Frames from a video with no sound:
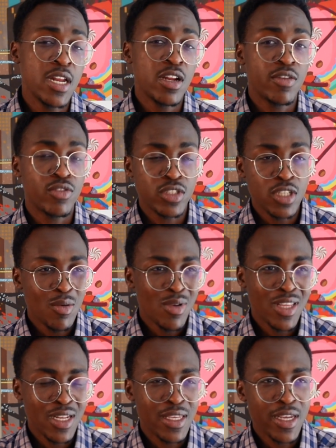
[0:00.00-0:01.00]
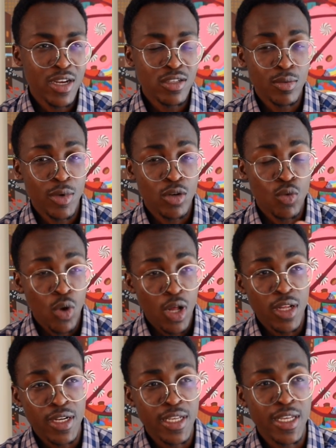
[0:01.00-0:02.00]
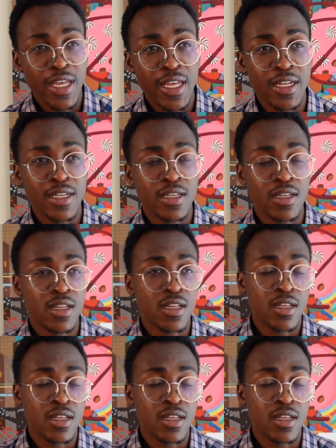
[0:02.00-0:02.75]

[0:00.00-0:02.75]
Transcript: Now if you're someone that cares about quality and